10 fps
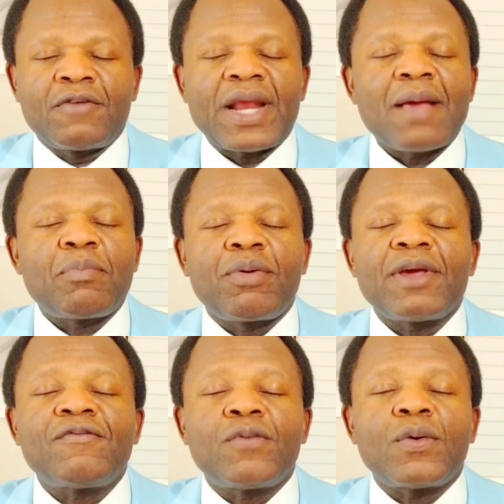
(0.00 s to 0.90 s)
For I
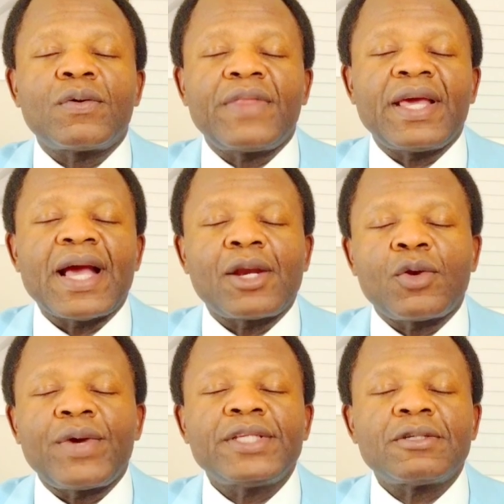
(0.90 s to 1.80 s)
pray for the
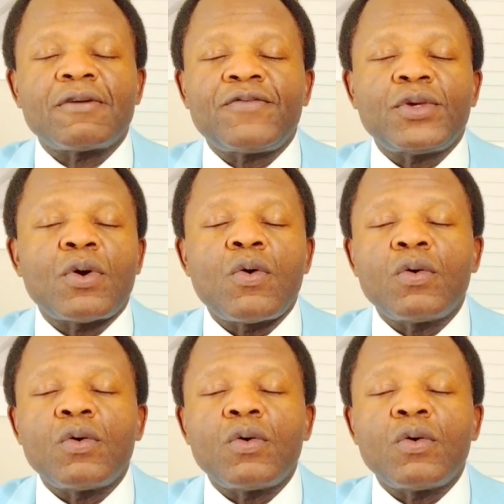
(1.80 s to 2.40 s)
anointing of your